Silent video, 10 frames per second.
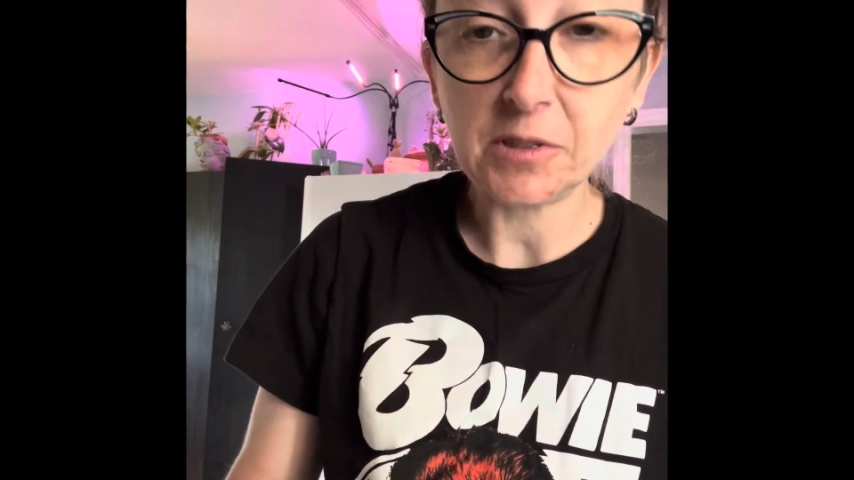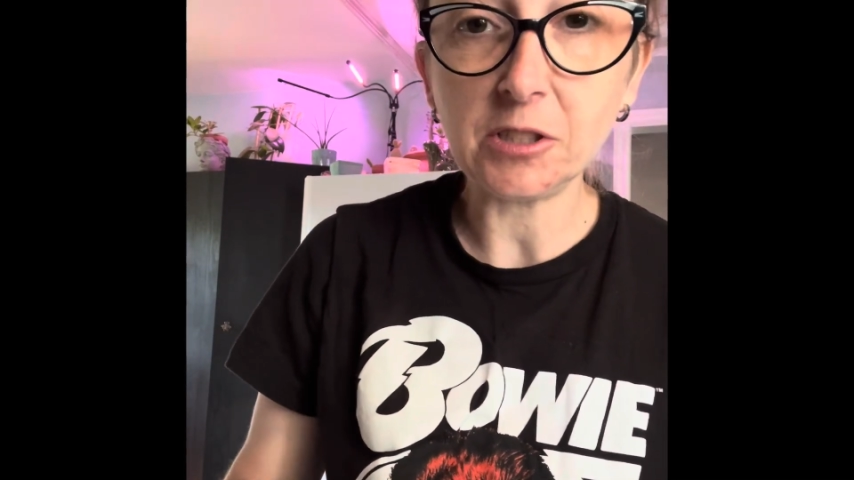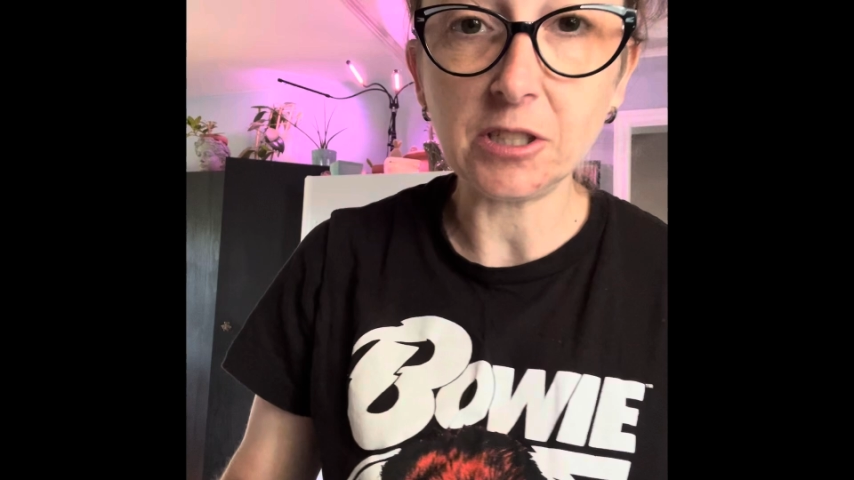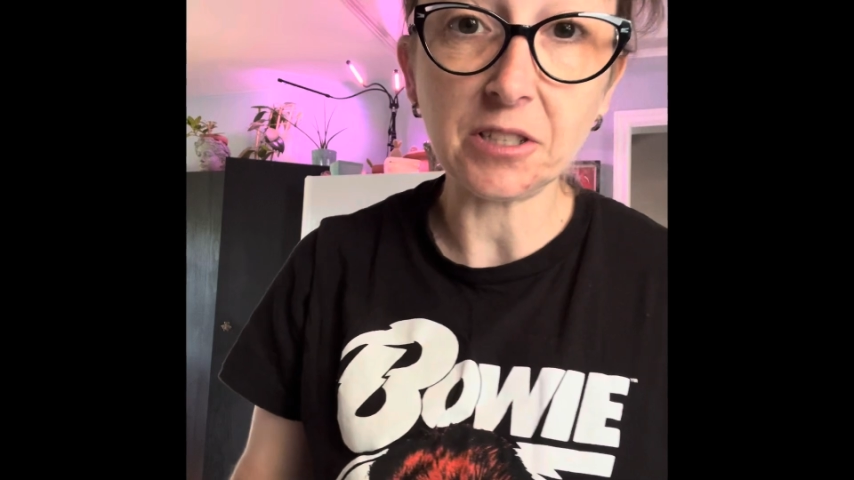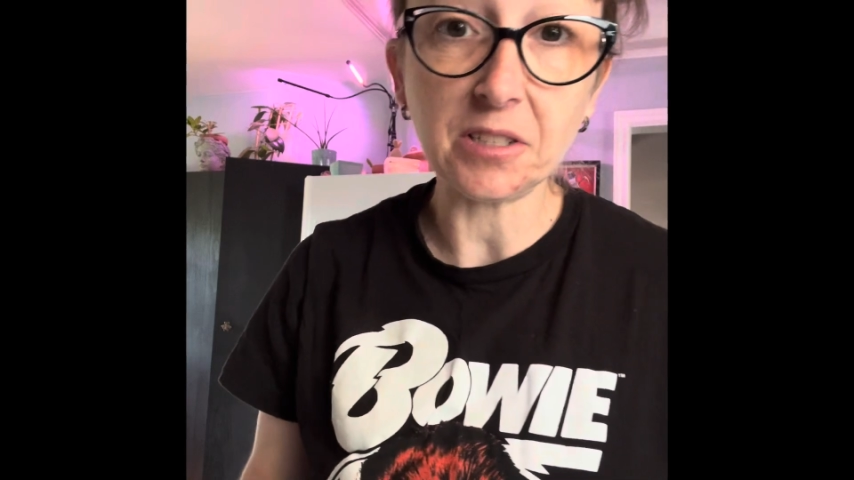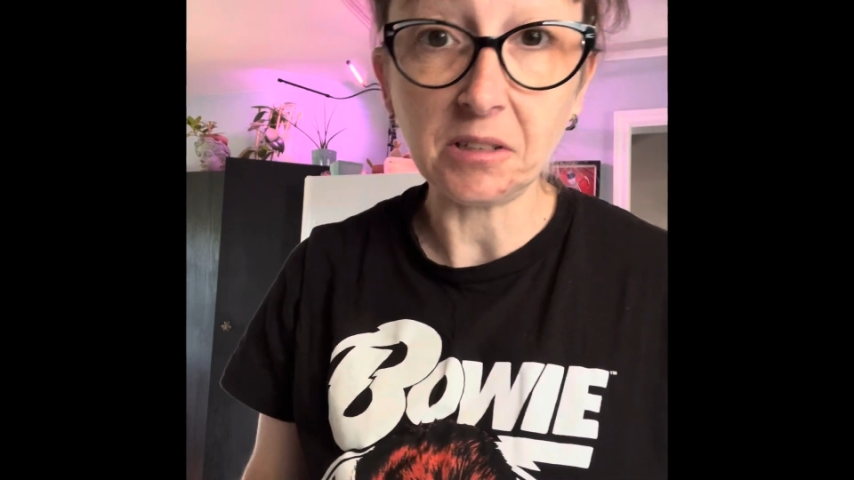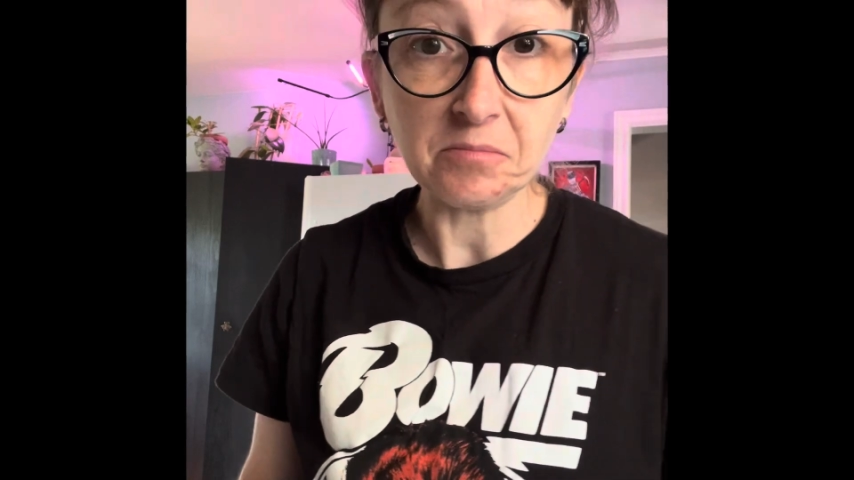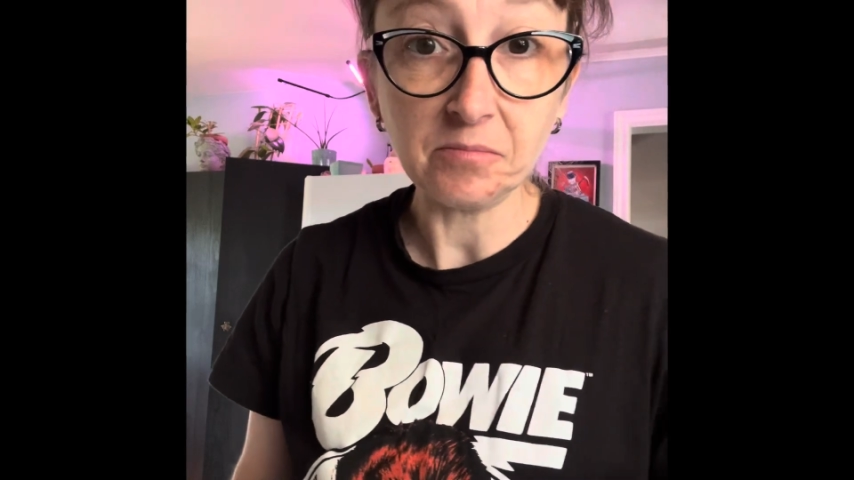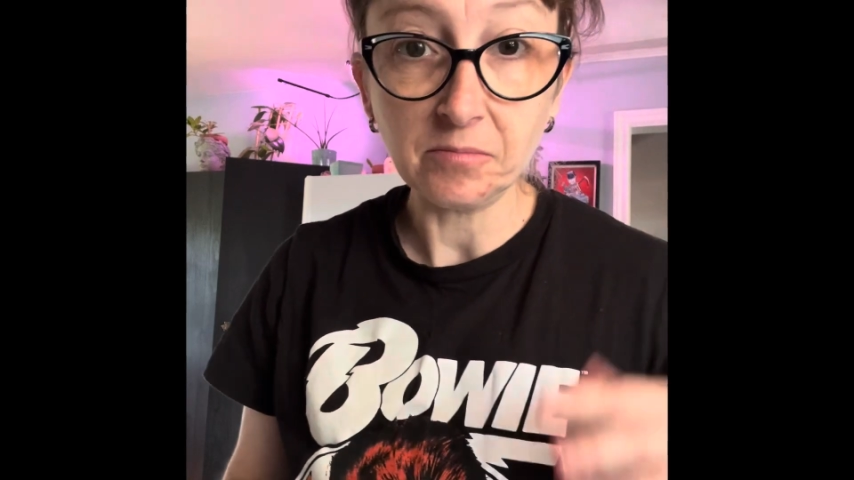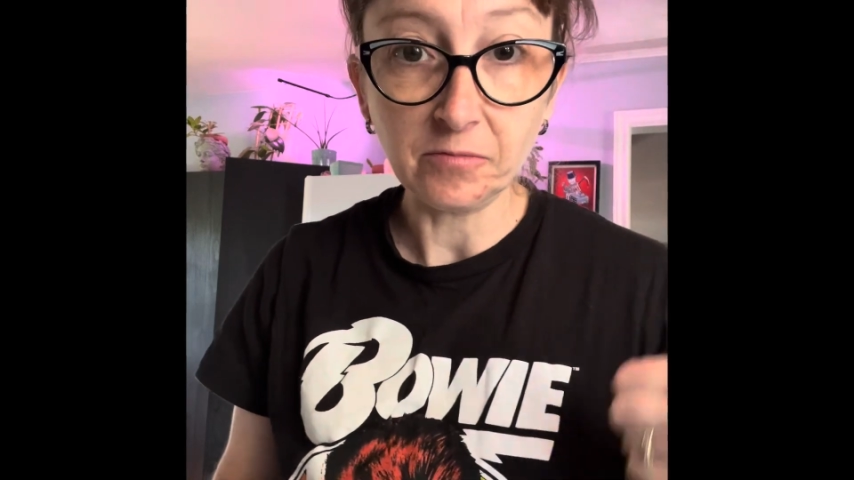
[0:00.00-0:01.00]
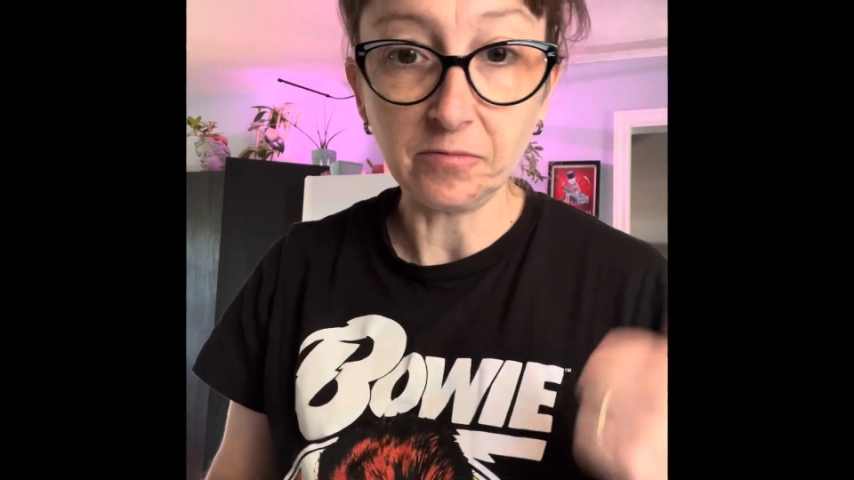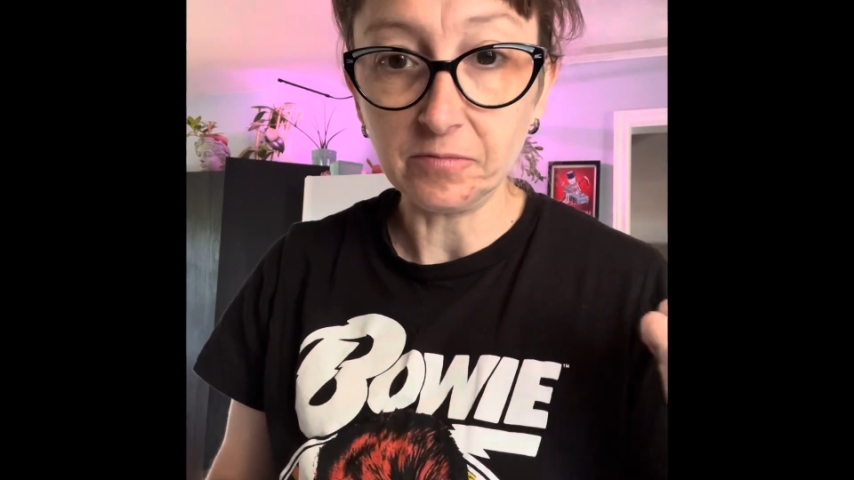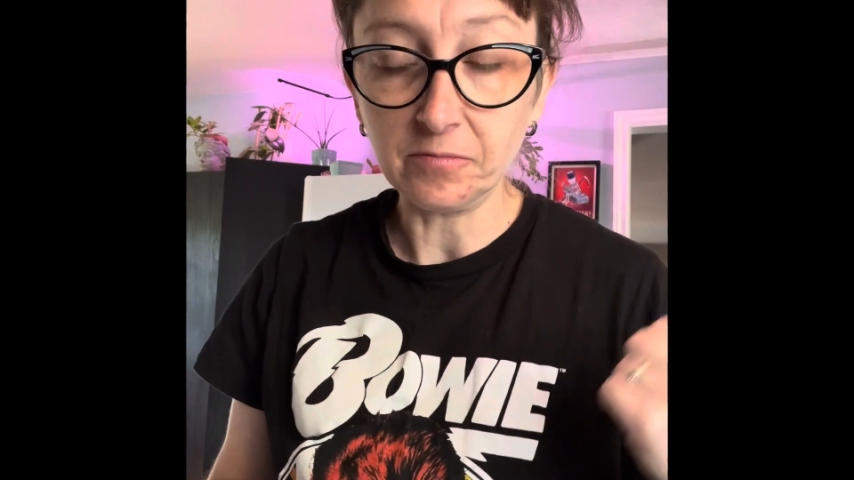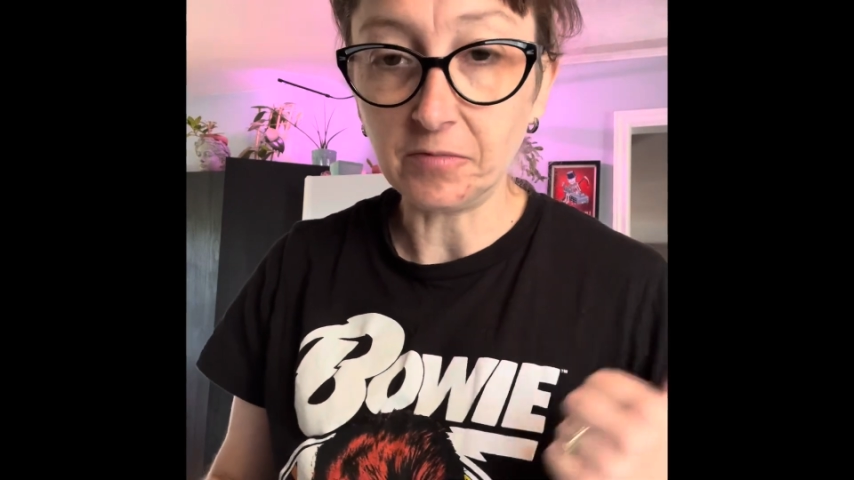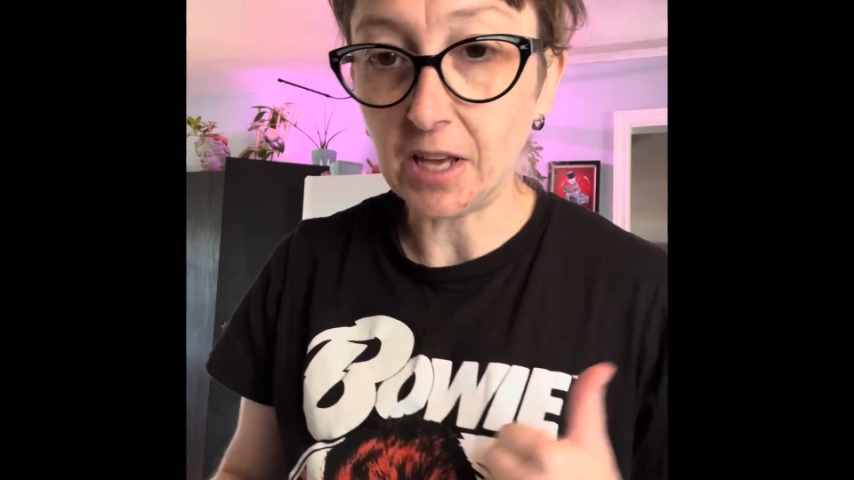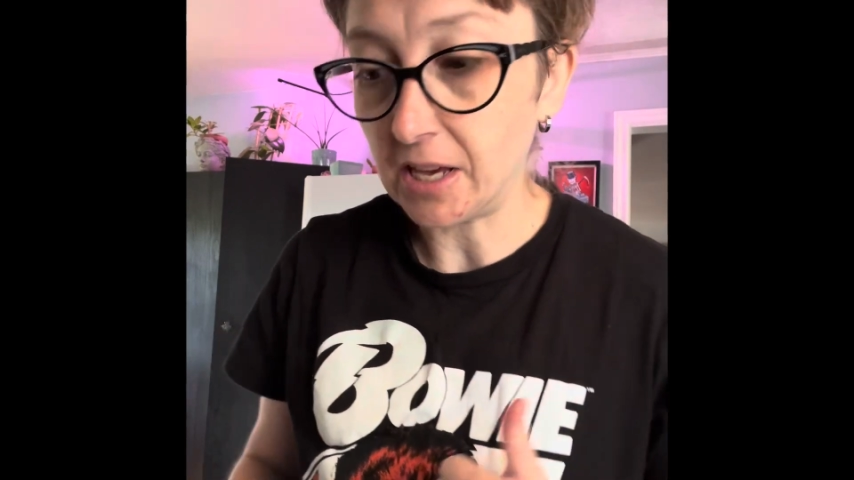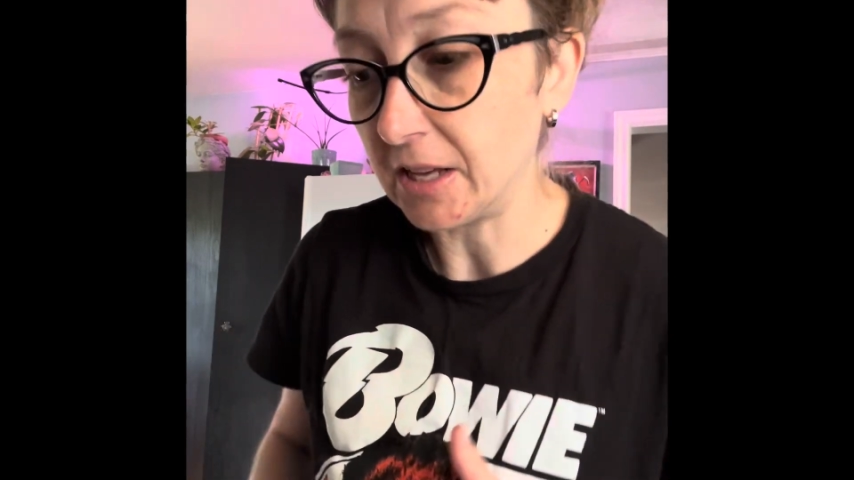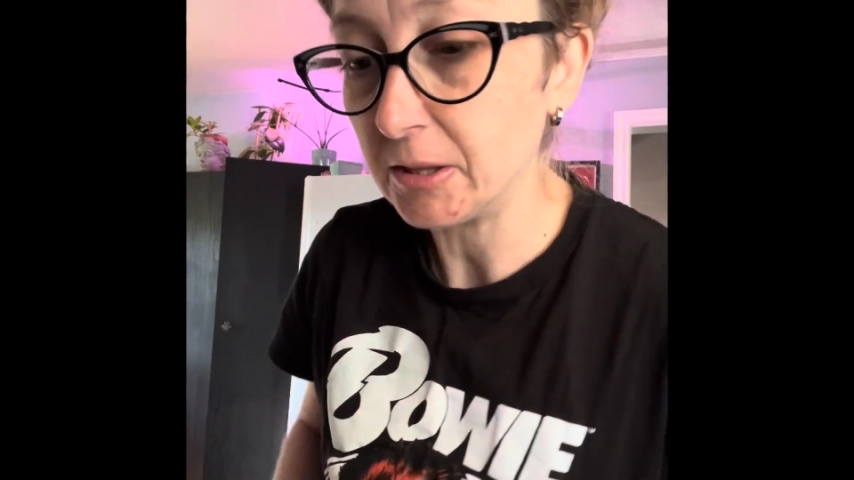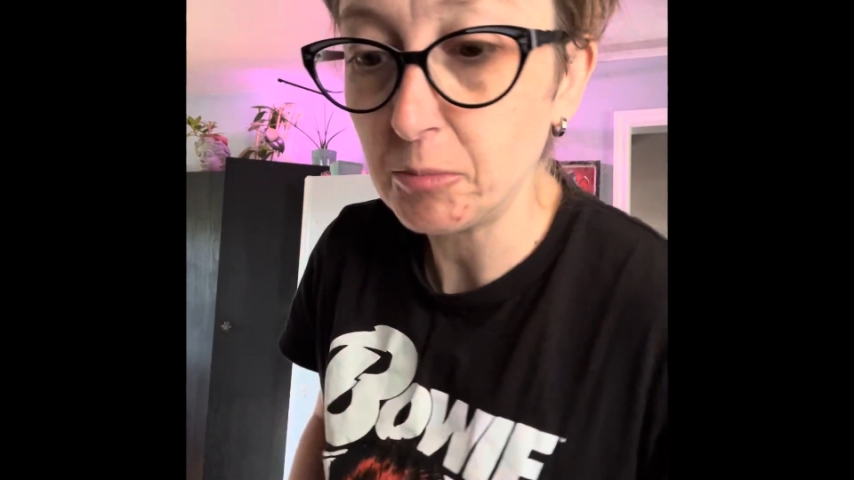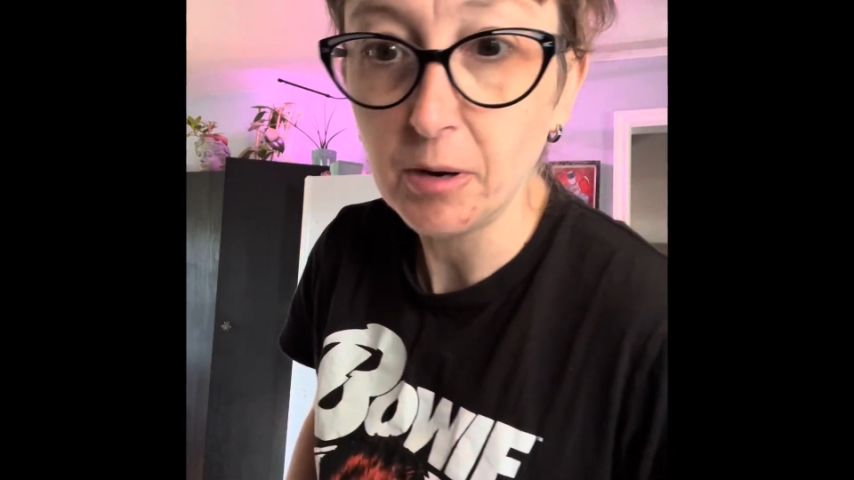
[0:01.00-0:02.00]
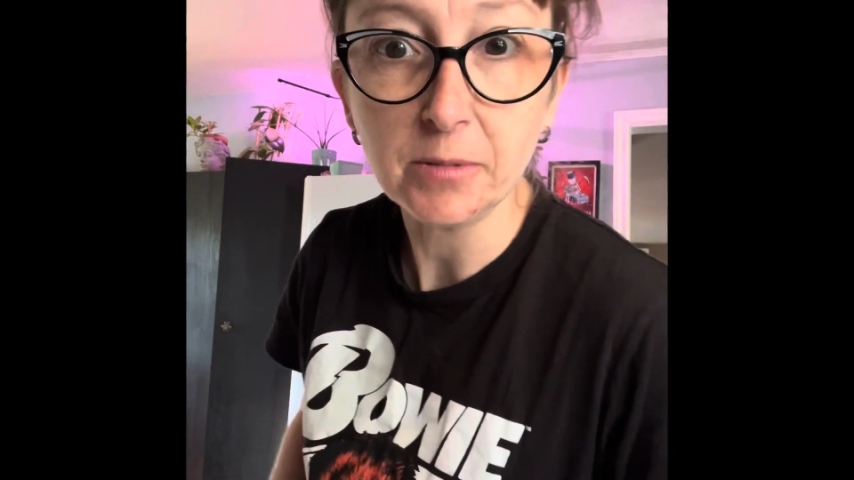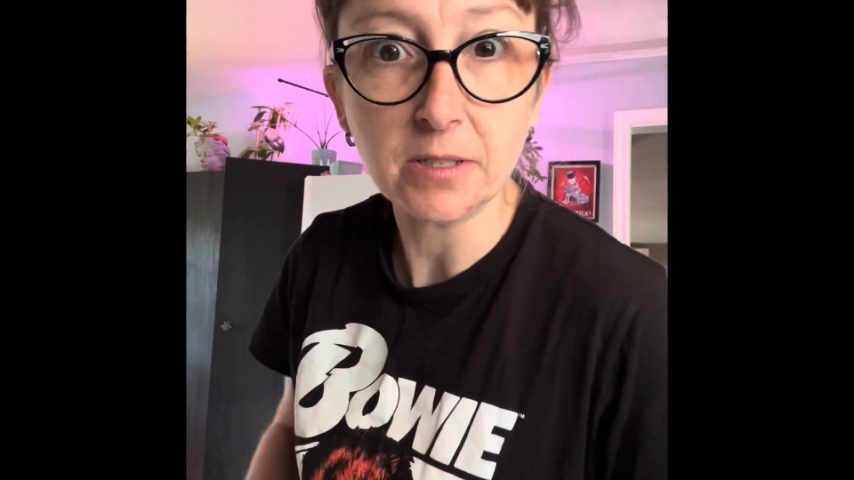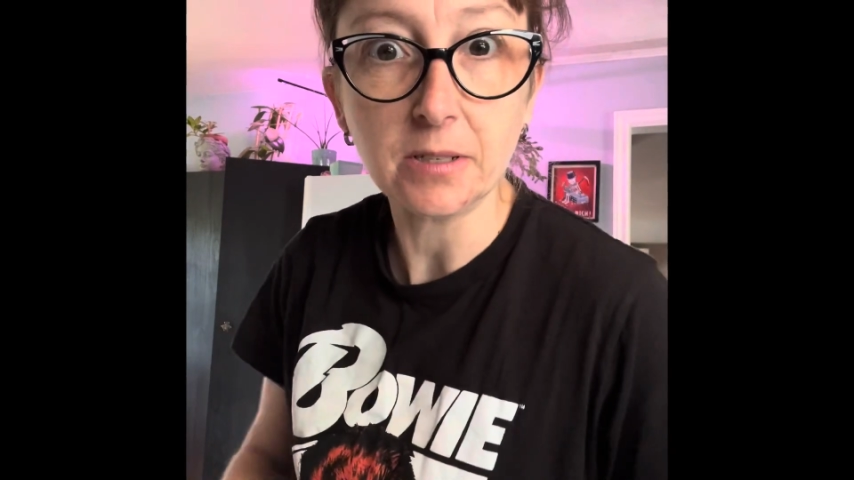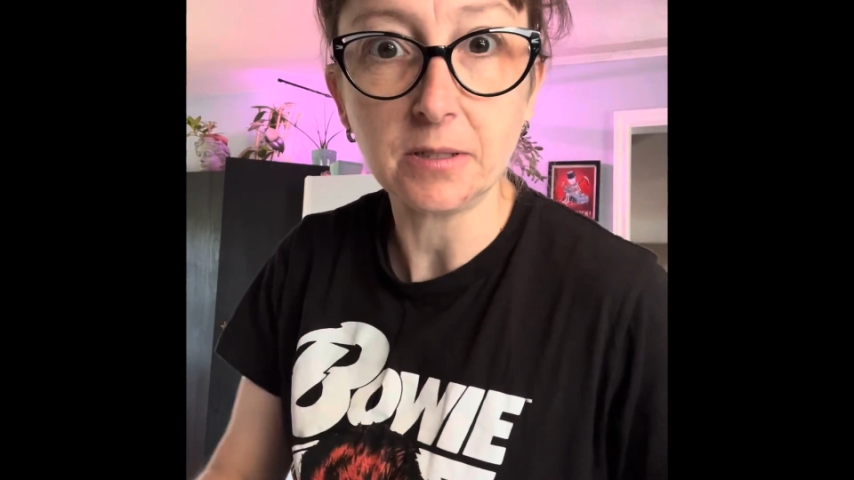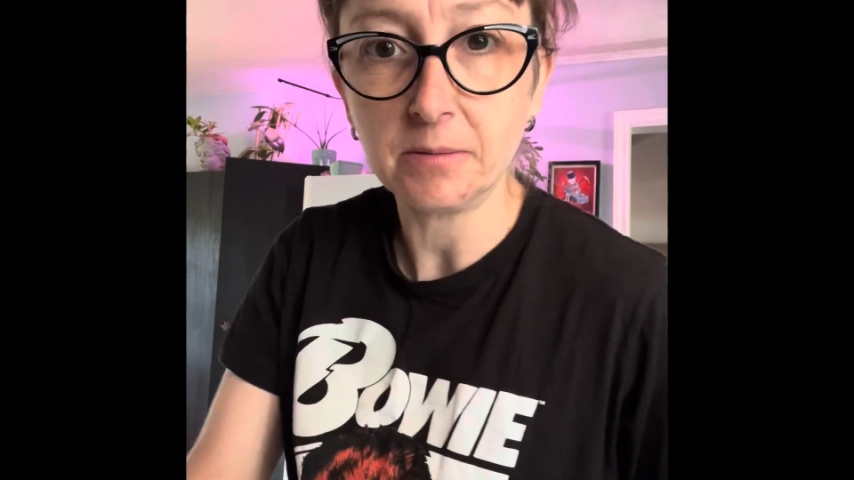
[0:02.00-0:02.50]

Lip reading: just vacate the premises,